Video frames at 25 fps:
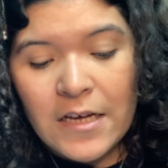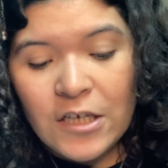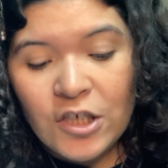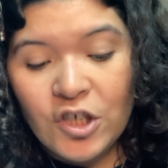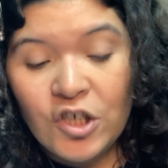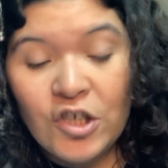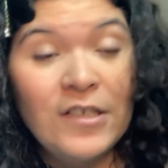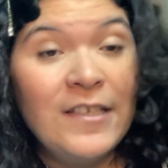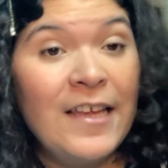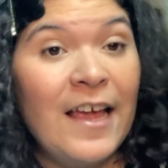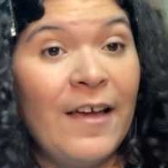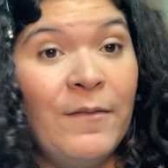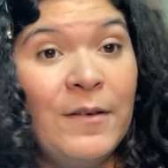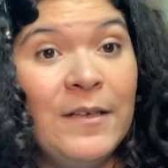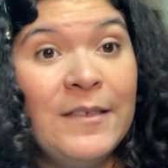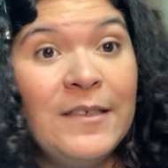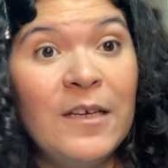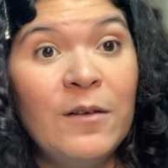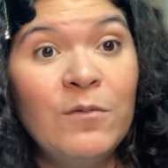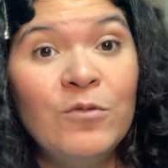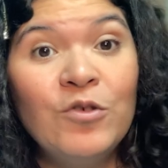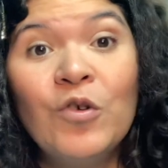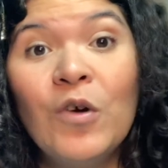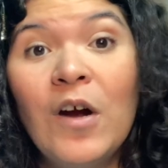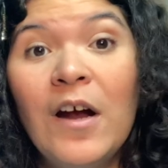She's having
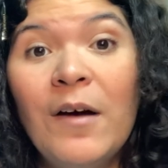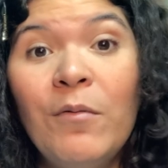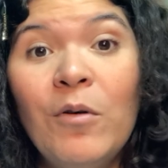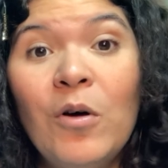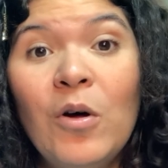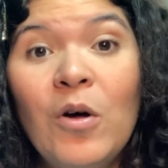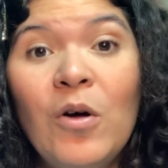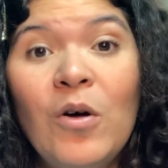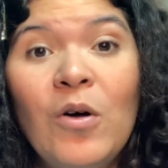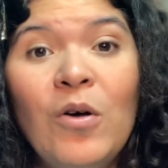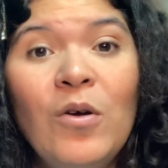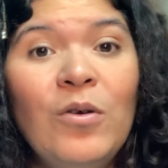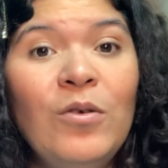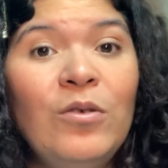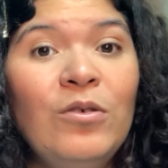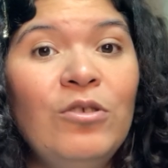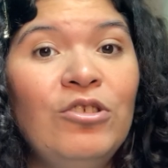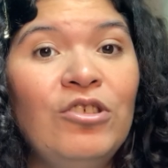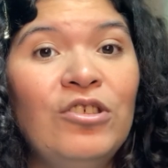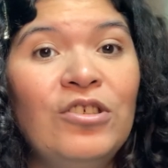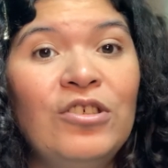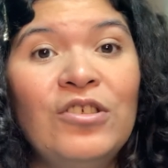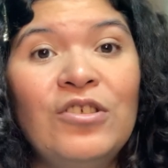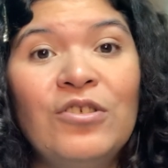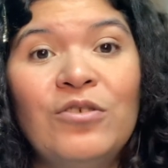some trouble
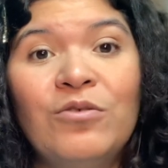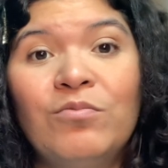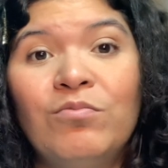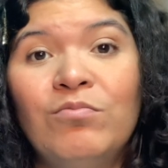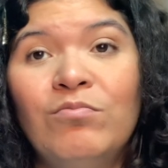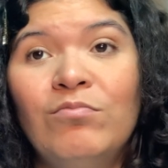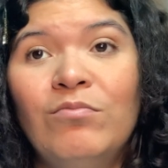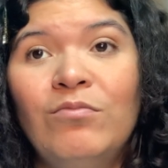just